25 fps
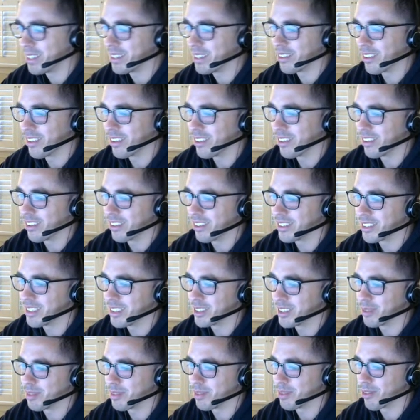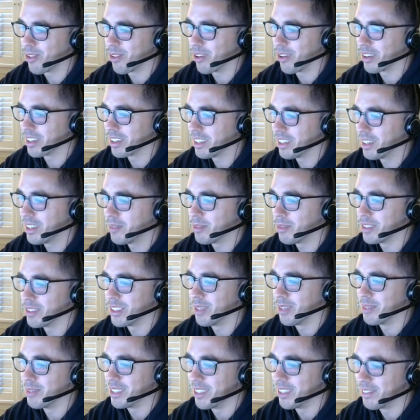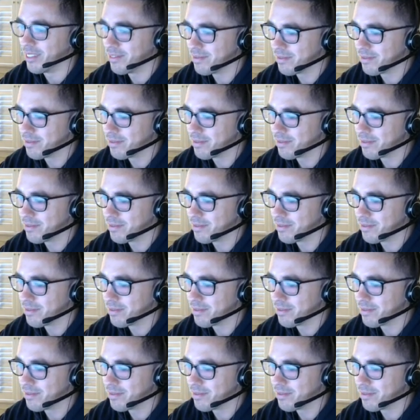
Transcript: or say something wrong, please let me know.